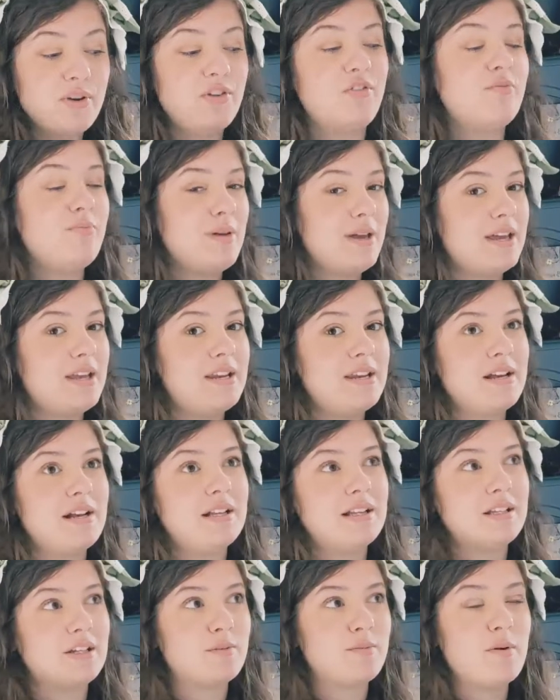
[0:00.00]
would have been
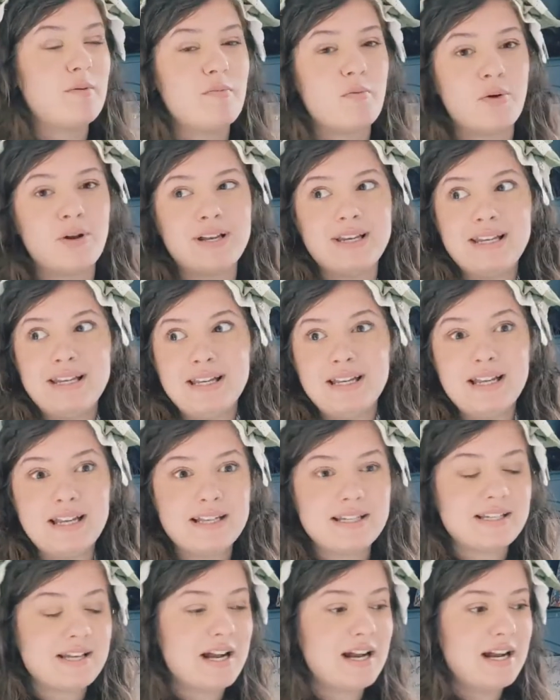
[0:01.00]
a little bit more neat
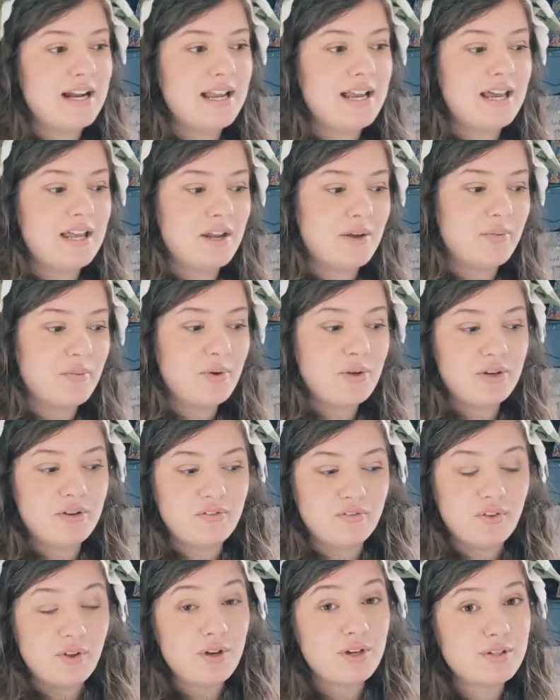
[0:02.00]
and tidy and it would
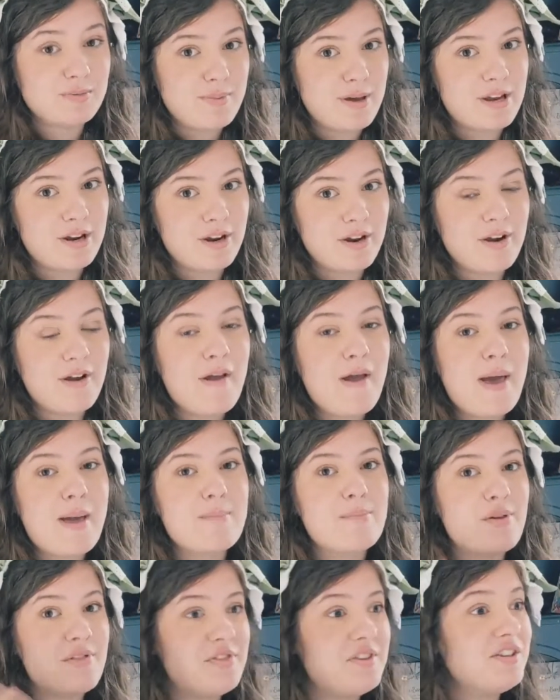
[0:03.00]
have looked better,
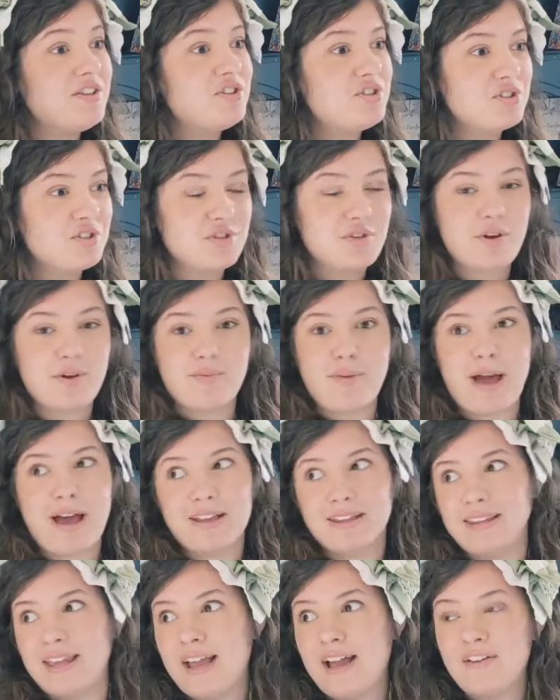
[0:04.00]
but these just look
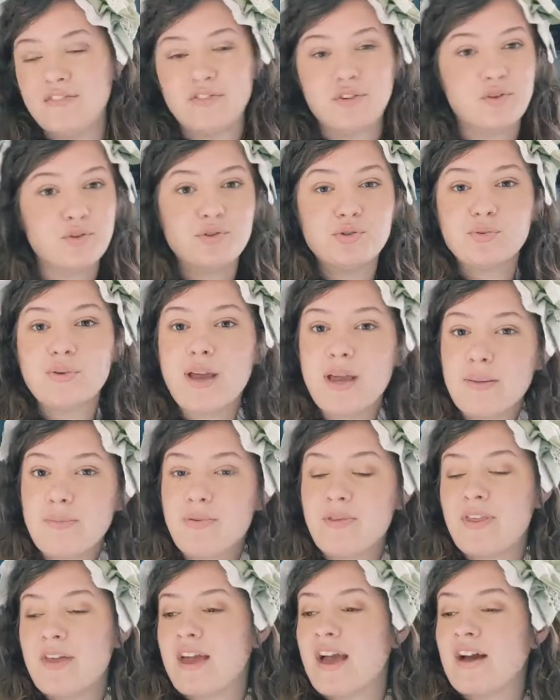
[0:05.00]
bad. They have no drape,
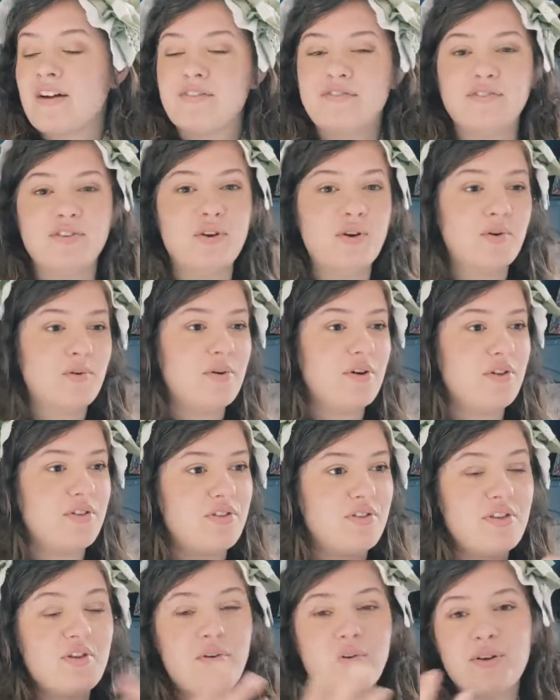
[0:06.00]
they have no
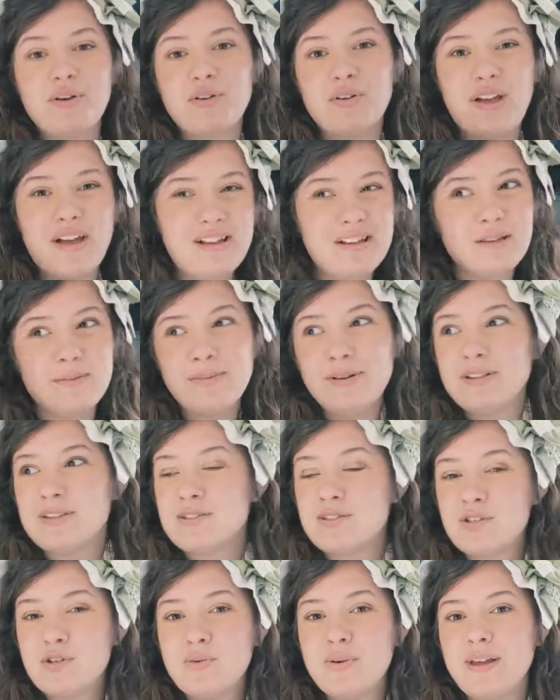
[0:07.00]
ethereal
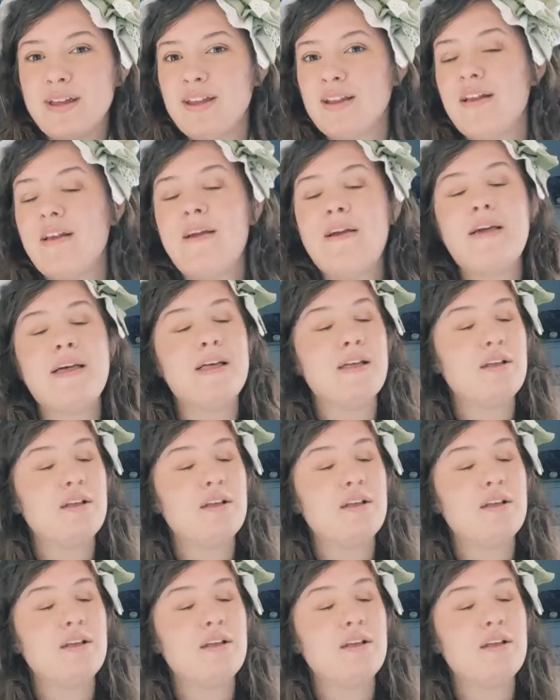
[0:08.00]
elements to it.